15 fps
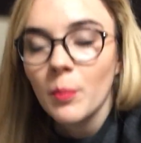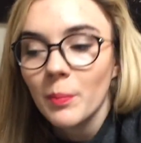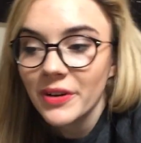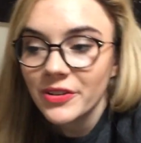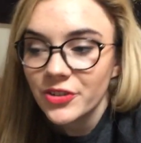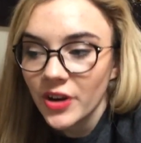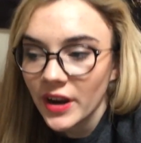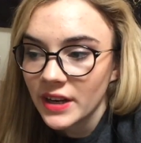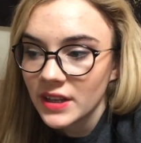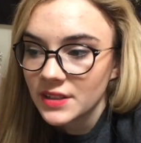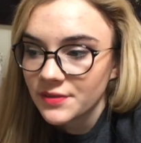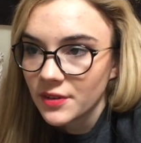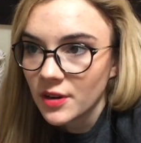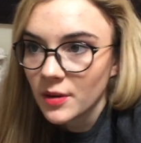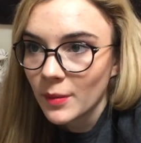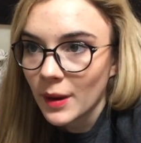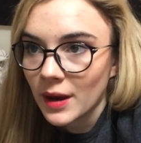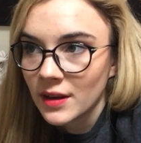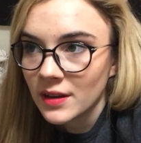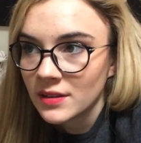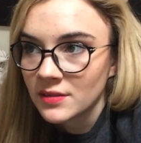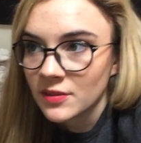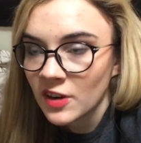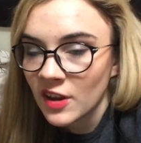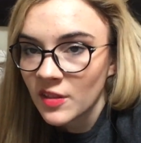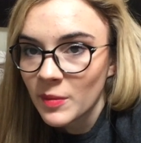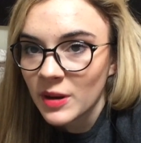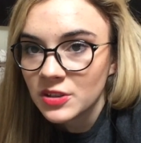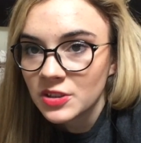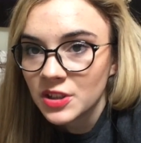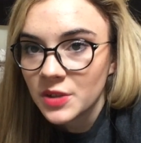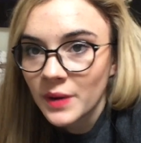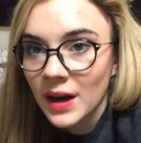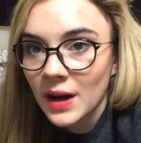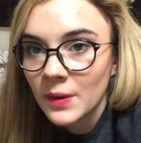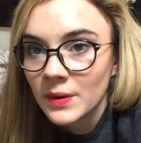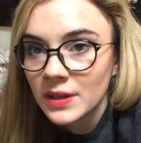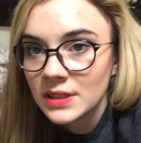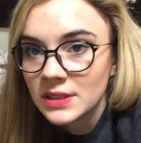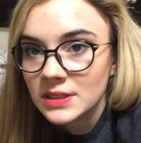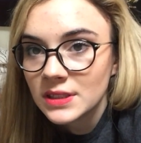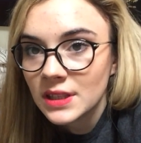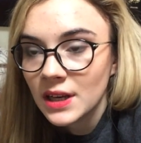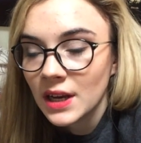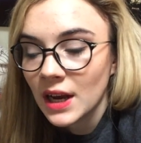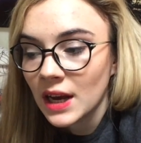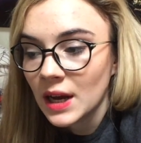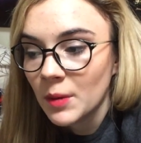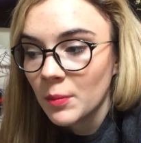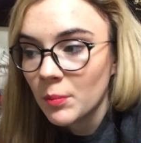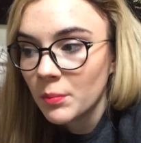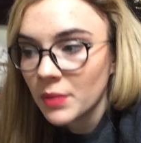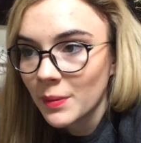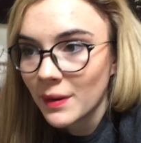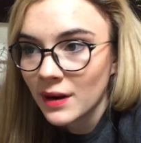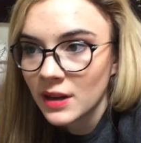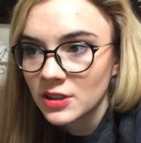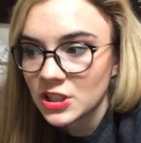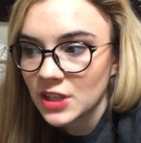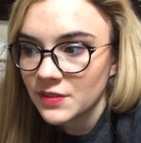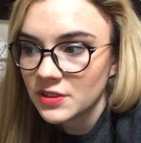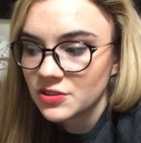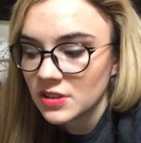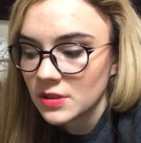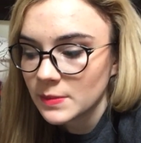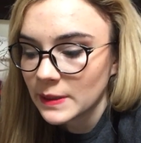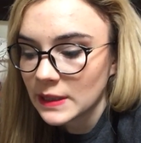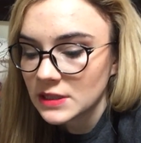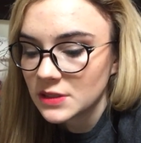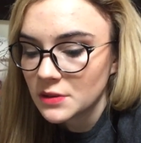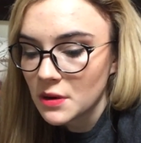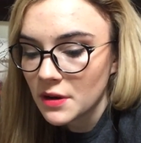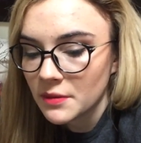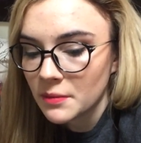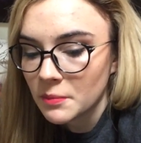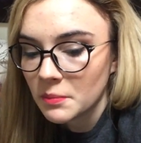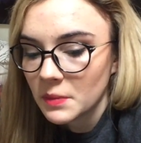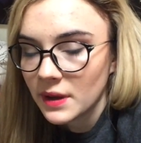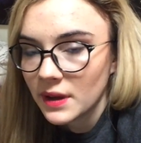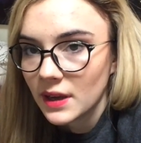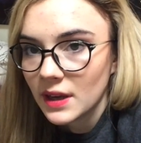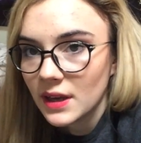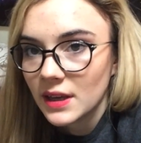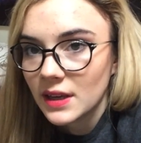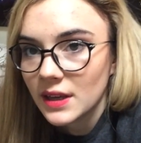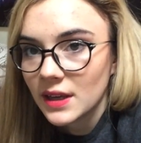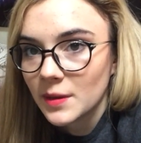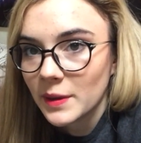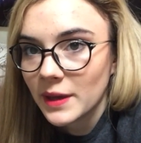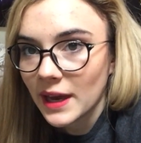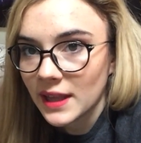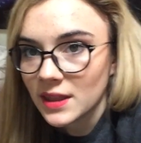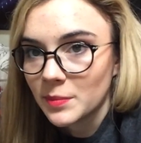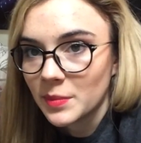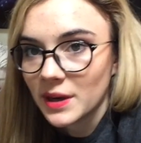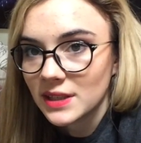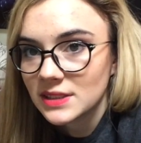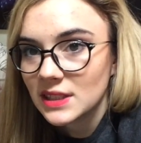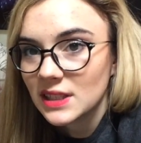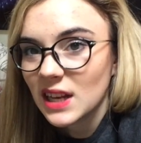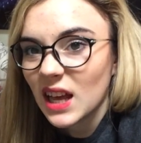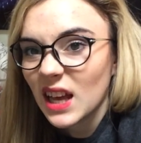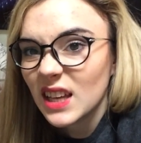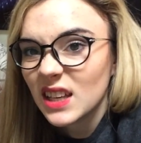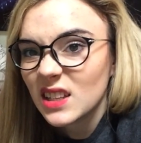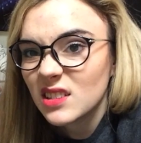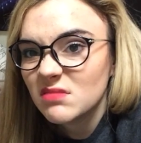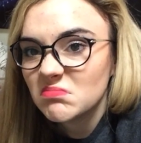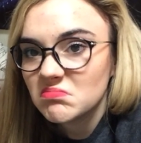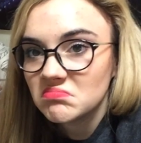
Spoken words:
My train is for another 2 hours, but apparently traffic's really bad, so I'm gonna be getting the bus in like